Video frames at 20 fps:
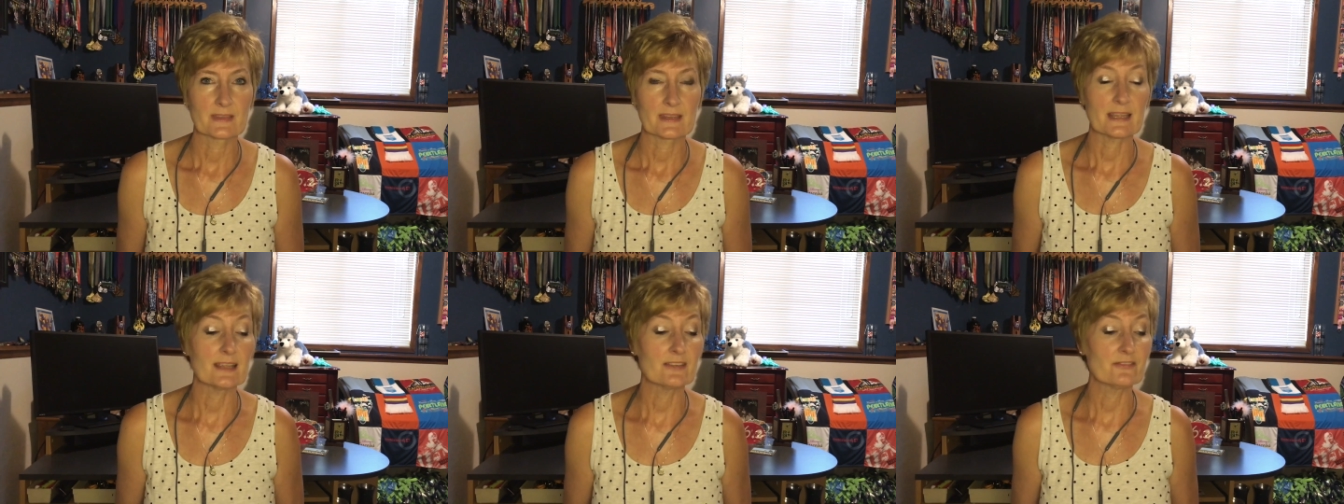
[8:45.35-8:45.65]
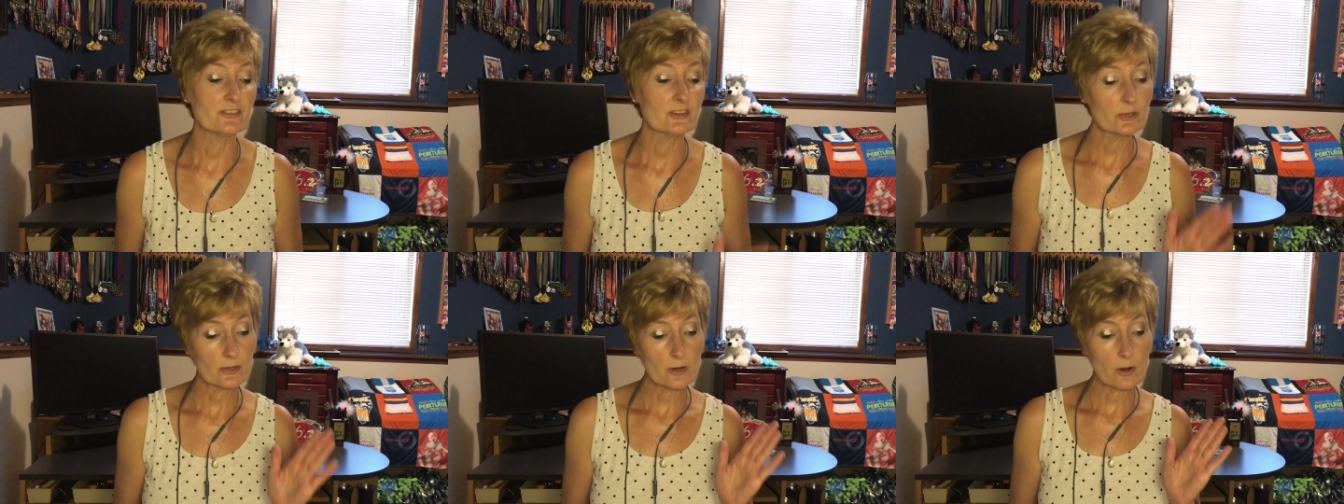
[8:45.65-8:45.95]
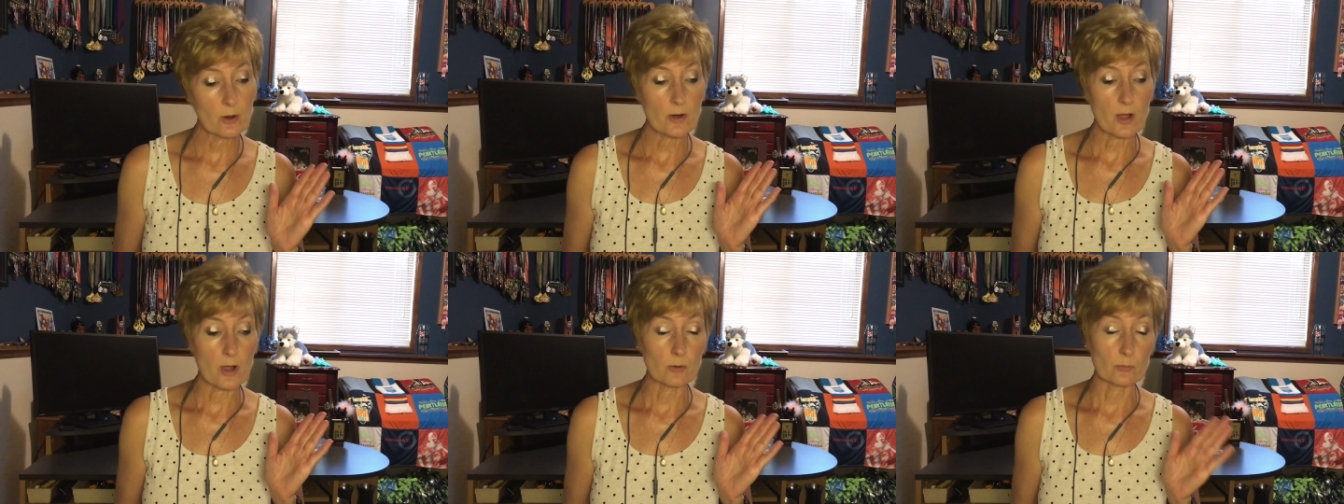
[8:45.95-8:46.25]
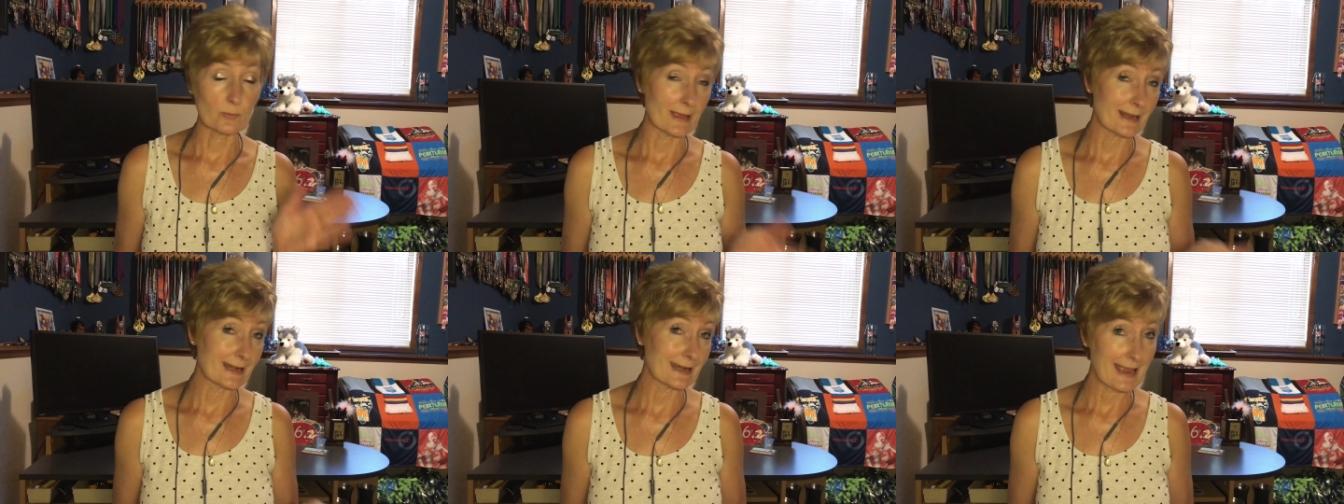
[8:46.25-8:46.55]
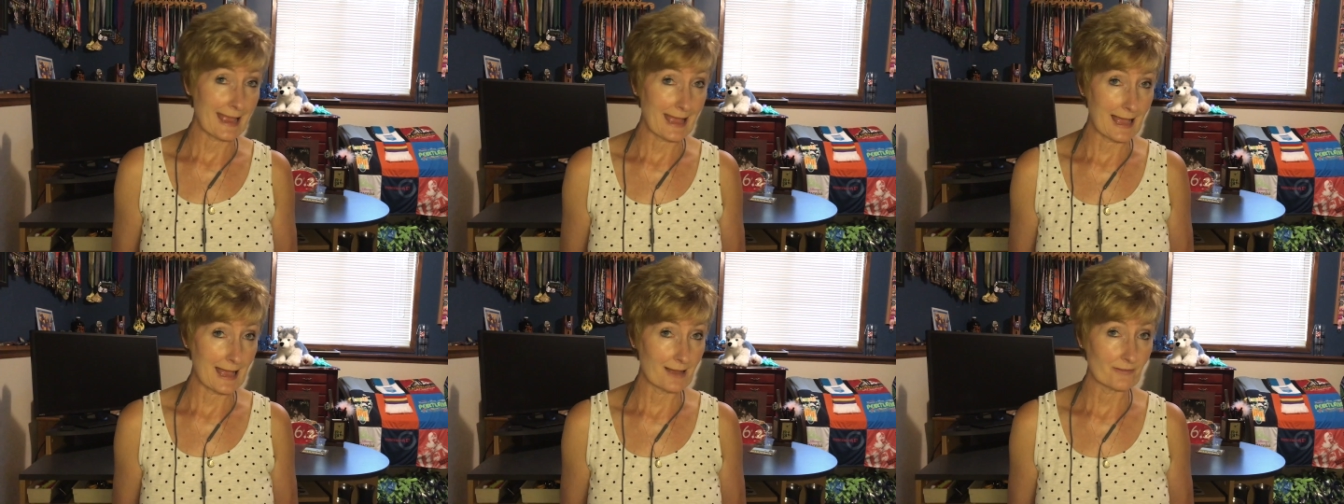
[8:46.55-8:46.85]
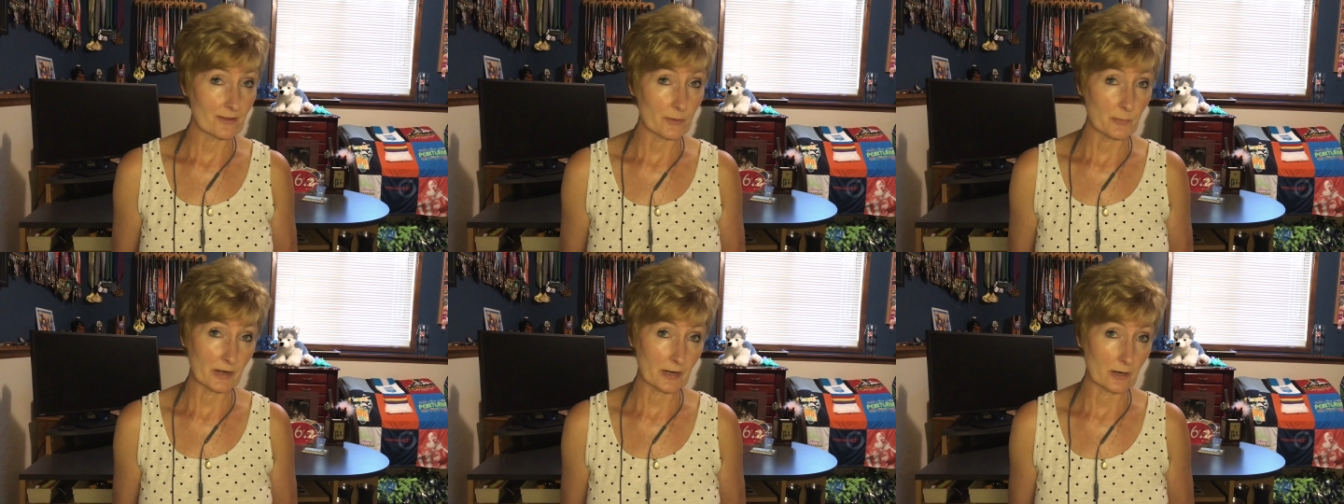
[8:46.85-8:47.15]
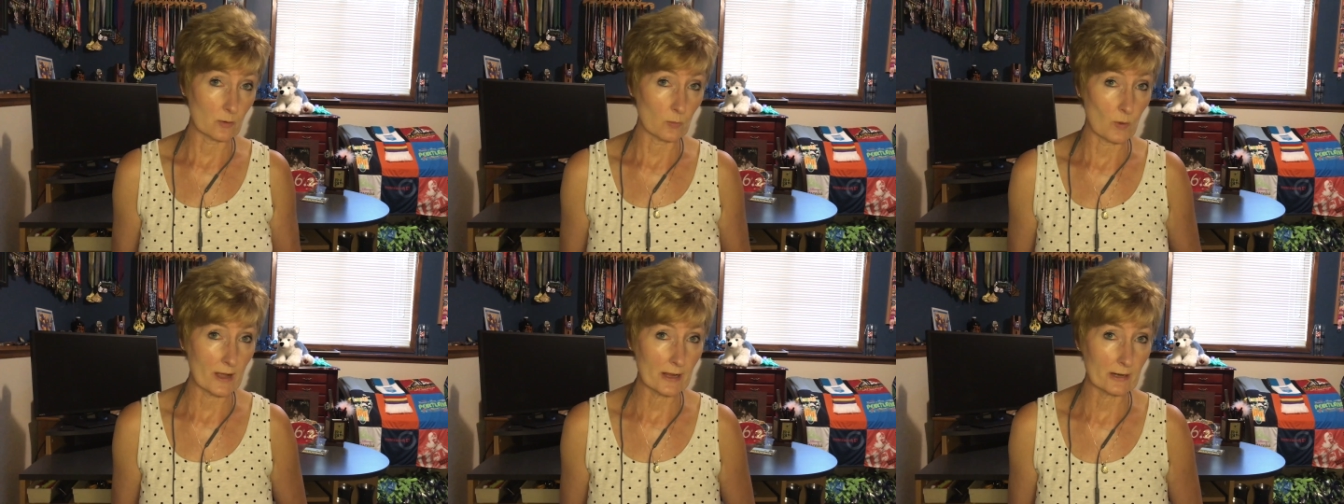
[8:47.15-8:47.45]
If you don't already have a
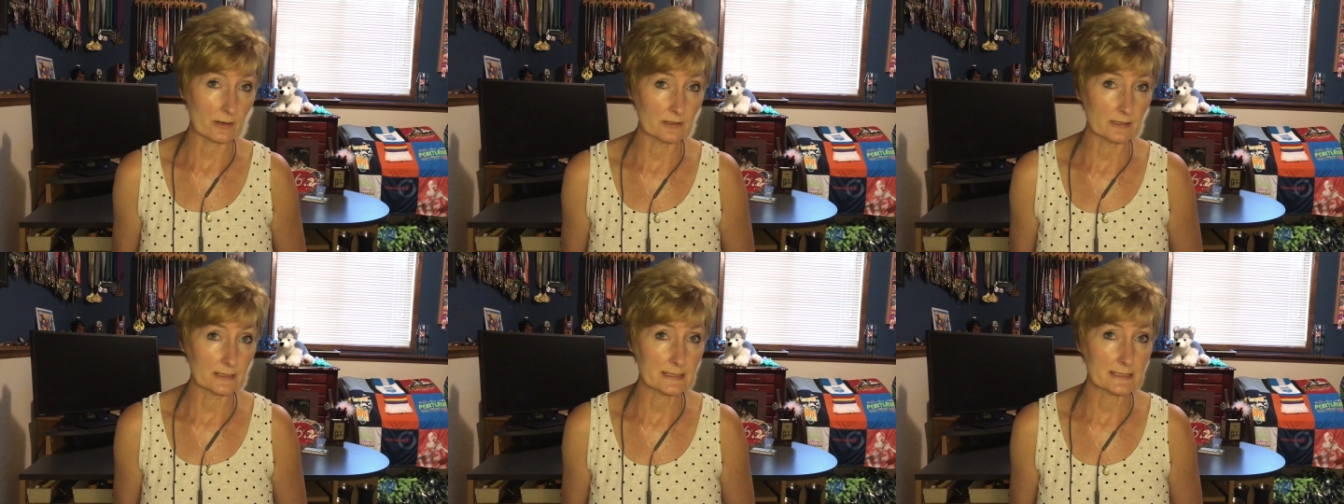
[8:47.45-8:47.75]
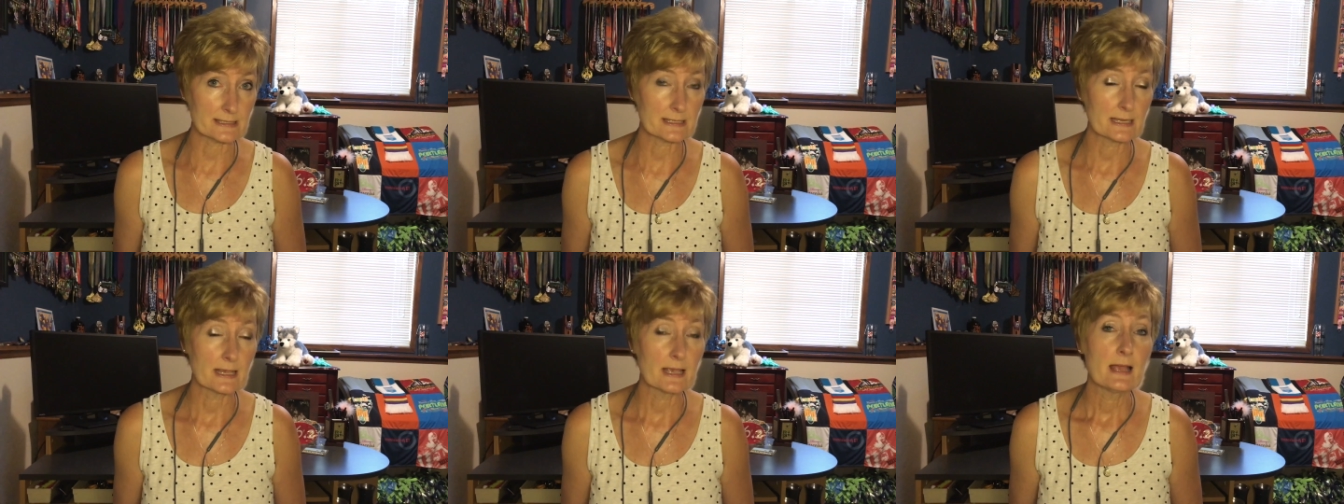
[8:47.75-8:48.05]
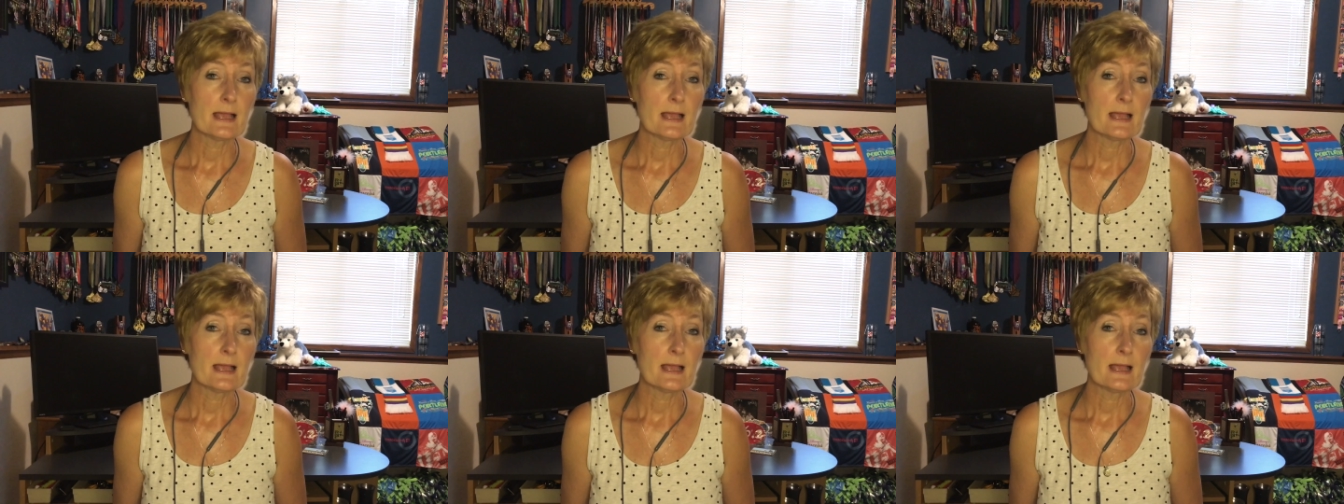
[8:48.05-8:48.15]
pair of wireless